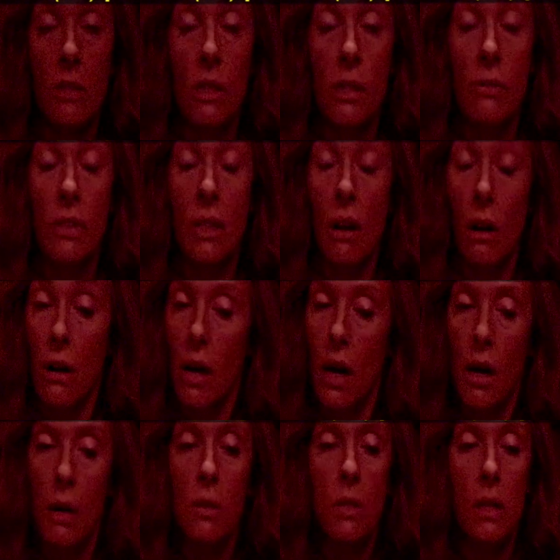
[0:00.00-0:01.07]
both of
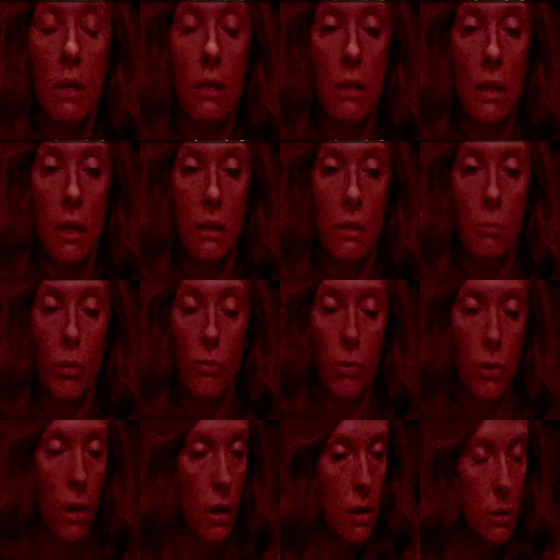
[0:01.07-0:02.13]
them surprisingly put
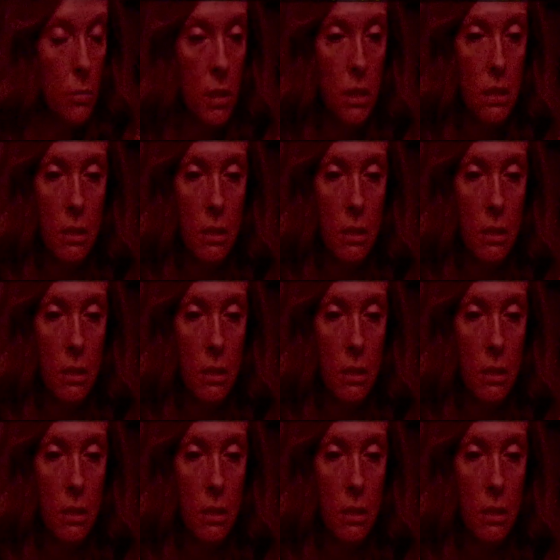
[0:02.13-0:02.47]
forth